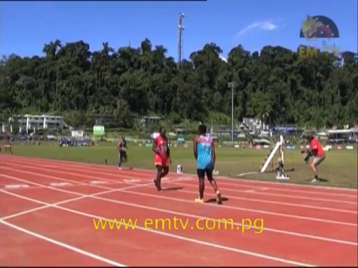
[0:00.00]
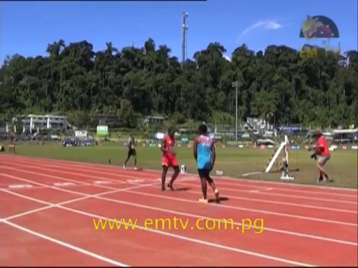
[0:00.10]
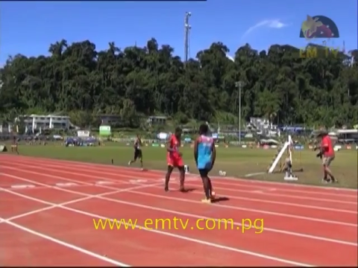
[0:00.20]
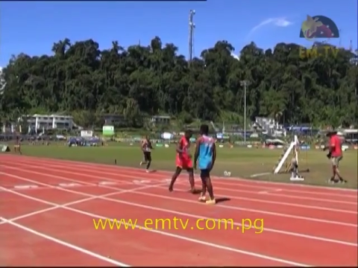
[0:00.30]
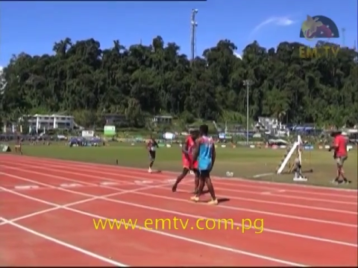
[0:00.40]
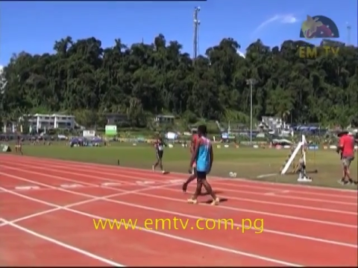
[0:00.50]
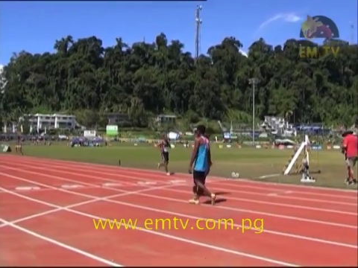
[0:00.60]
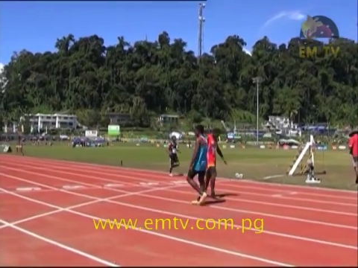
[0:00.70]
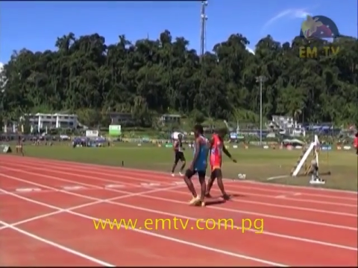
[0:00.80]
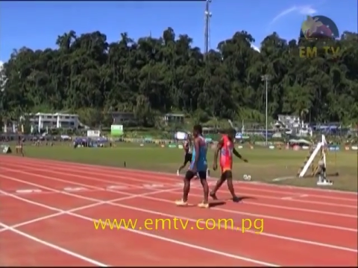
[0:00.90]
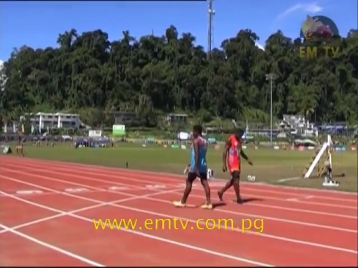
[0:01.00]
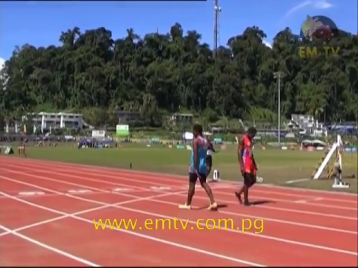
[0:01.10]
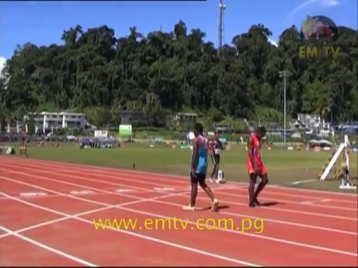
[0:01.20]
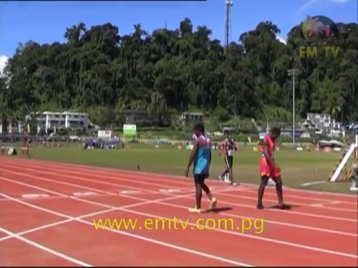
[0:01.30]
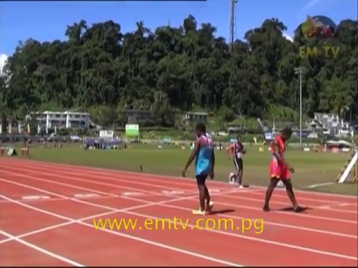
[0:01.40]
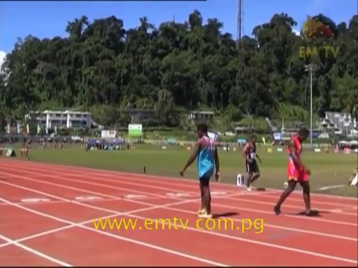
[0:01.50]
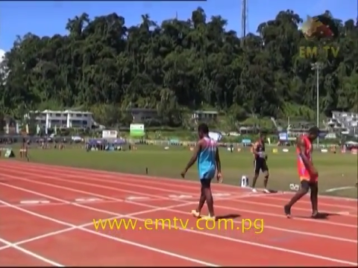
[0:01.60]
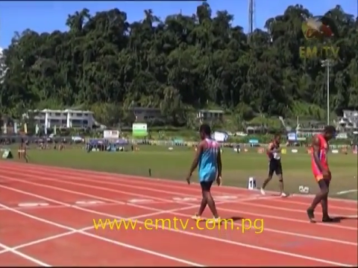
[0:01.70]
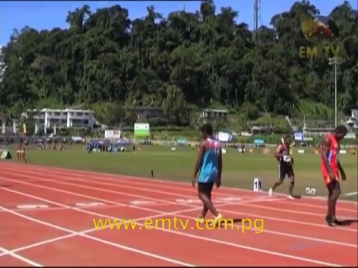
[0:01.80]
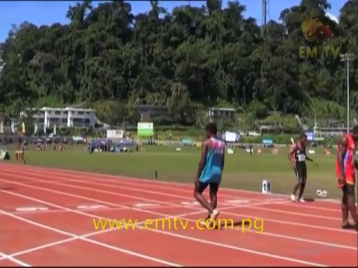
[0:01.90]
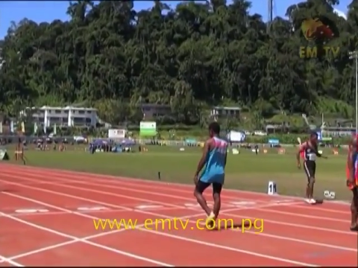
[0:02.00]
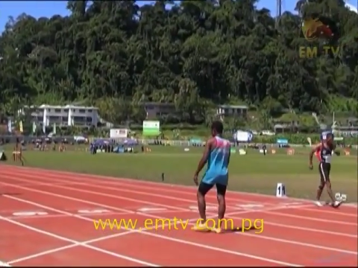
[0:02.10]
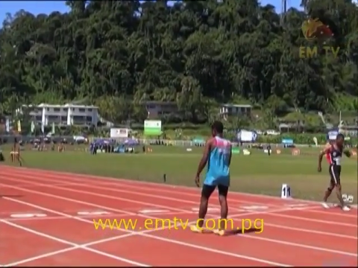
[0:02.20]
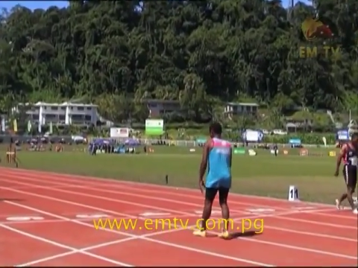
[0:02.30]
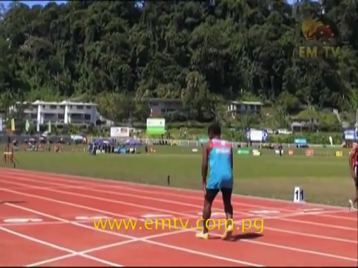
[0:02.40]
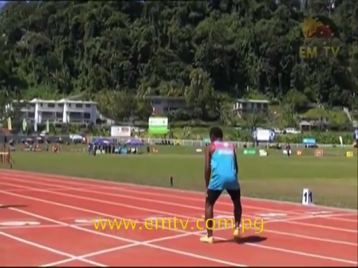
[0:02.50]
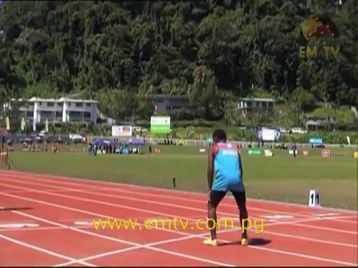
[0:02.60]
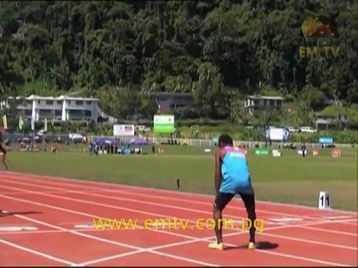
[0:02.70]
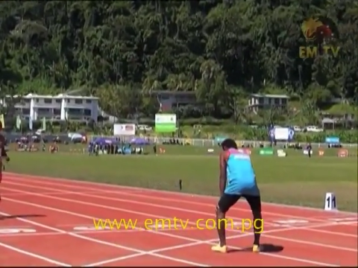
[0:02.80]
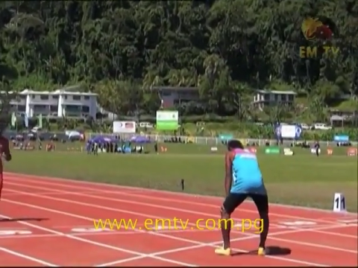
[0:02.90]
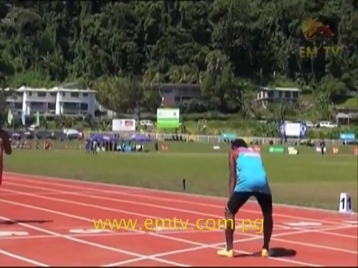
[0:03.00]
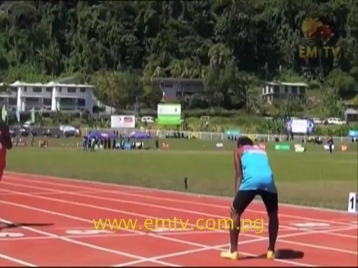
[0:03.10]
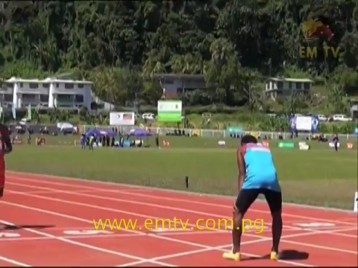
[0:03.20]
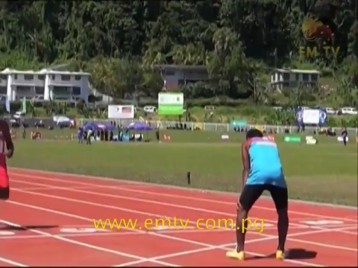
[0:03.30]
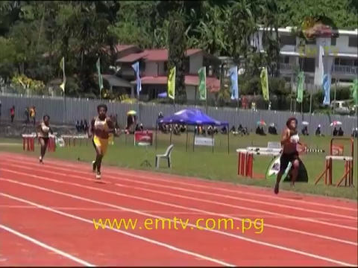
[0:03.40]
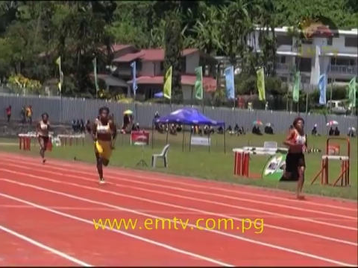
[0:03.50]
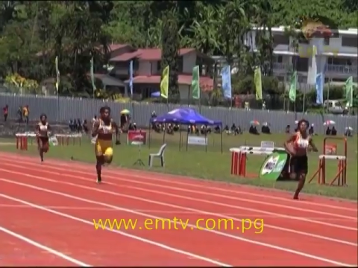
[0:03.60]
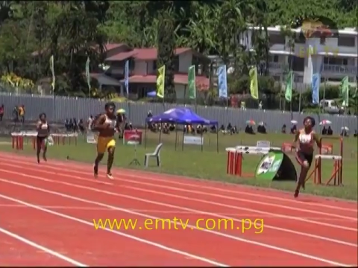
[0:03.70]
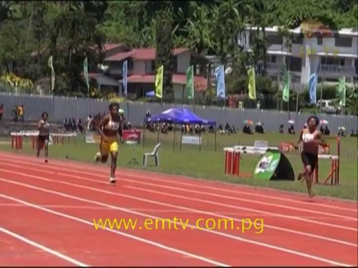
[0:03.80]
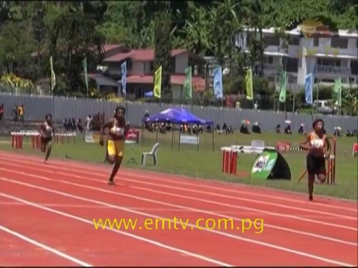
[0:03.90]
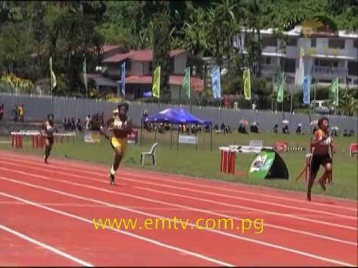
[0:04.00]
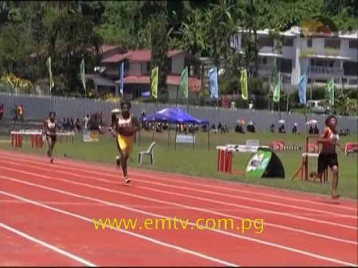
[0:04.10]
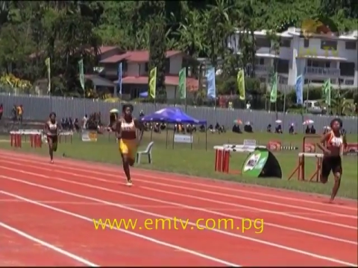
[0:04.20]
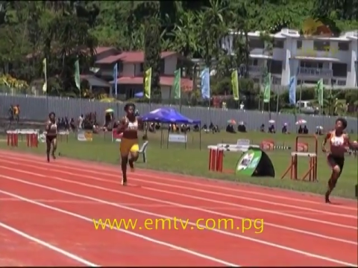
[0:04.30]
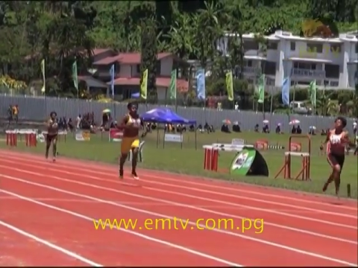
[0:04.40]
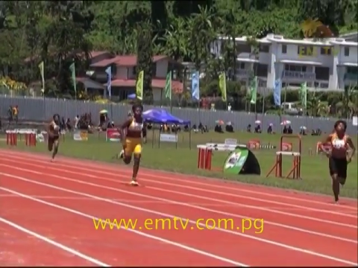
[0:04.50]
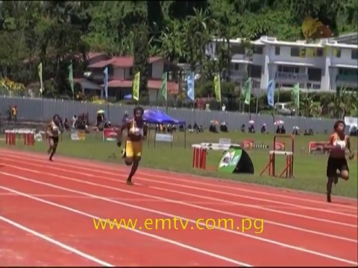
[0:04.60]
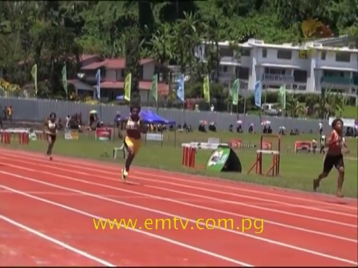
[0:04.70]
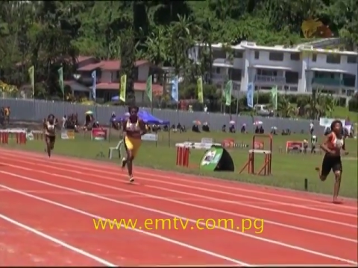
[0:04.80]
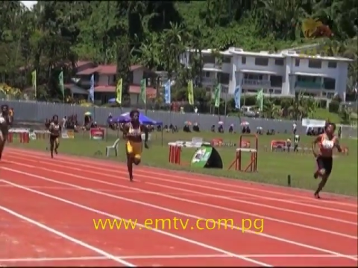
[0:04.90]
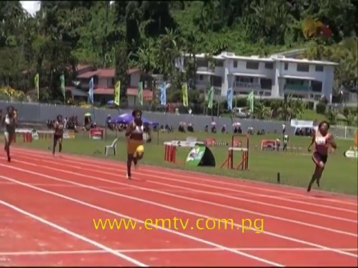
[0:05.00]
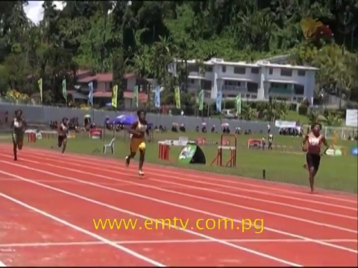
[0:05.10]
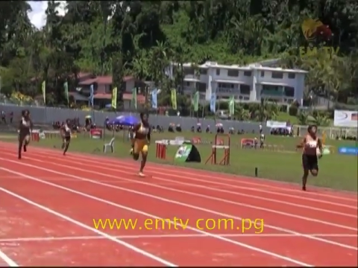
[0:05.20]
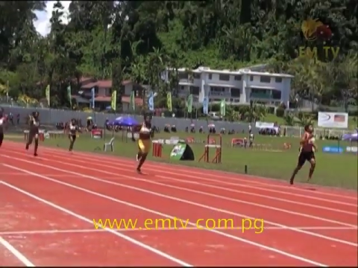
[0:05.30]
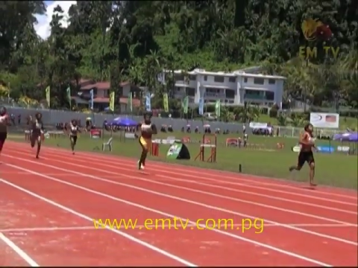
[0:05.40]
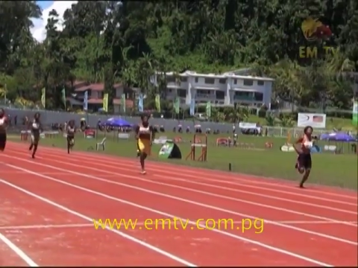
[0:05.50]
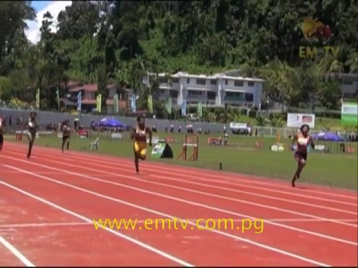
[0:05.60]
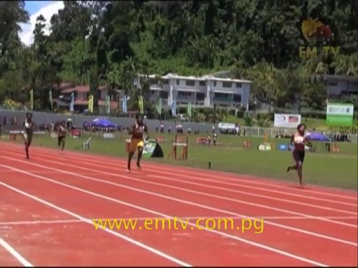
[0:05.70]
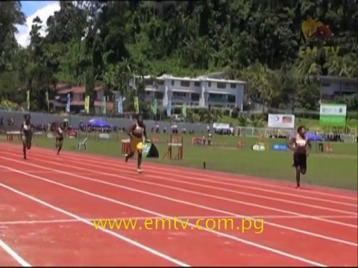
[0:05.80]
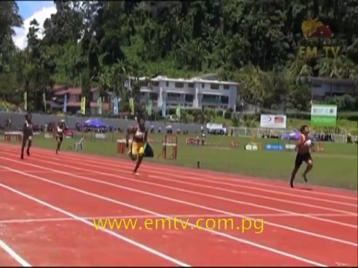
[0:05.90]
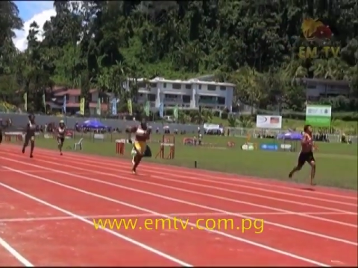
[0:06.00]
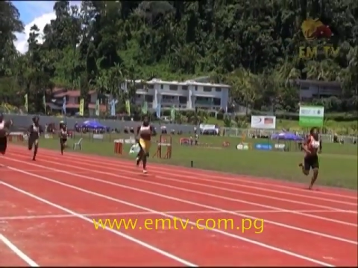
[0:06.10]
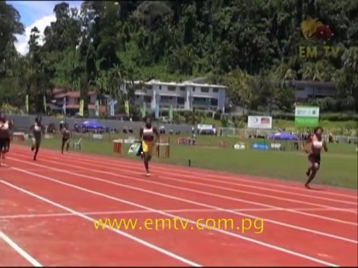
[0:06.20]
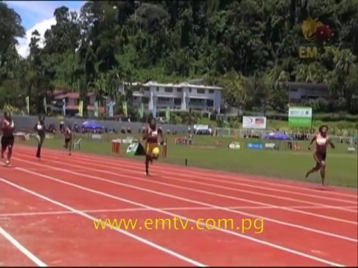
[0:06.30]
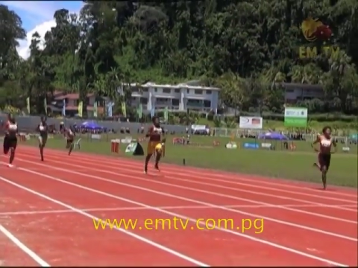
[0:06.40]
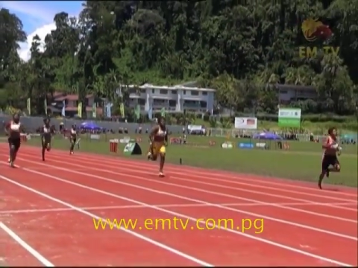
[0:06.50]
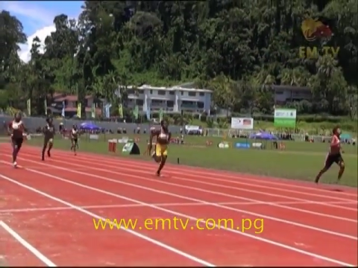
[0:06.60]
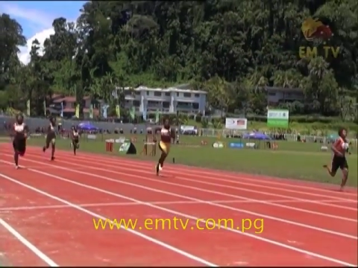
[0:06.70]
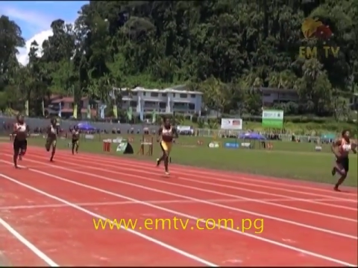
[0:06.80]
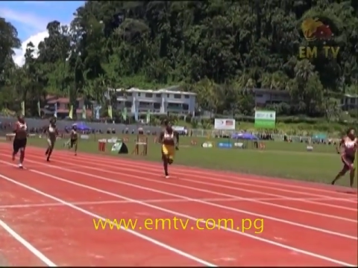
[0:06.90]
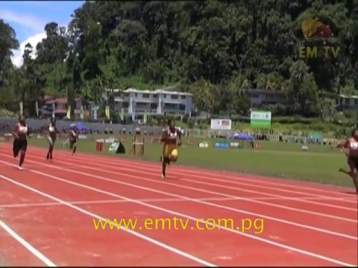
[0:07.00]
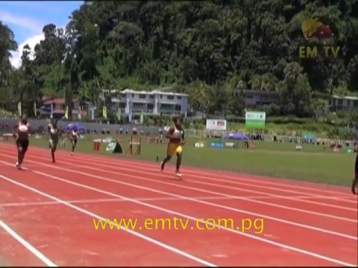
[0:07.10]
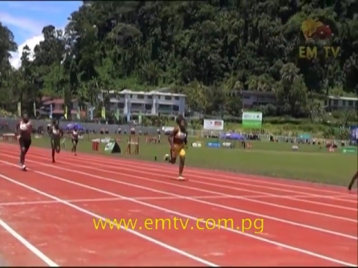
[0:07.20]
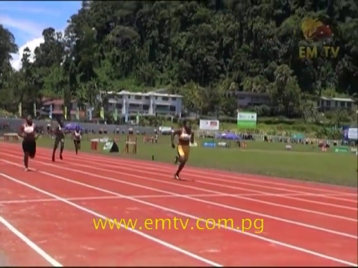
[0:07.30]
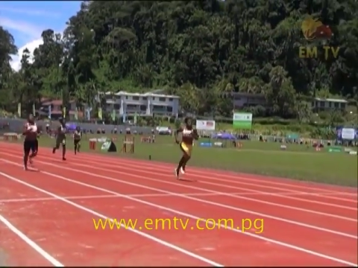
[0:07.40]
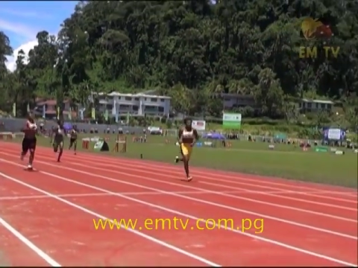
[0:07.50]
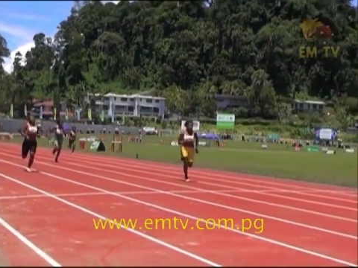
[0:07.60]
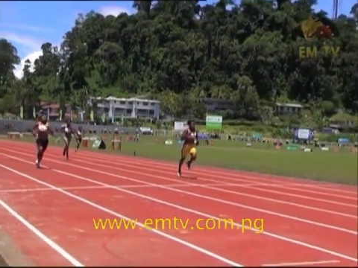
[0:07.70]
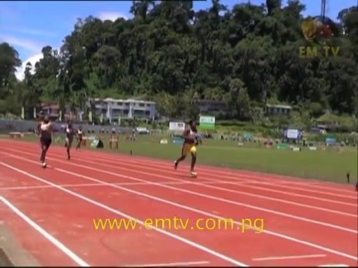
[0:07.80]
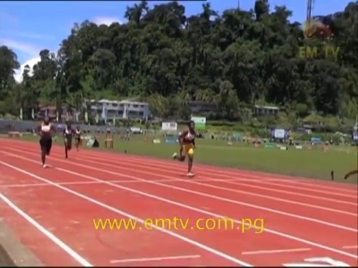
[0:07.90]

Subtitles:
[unreadable: no face in view]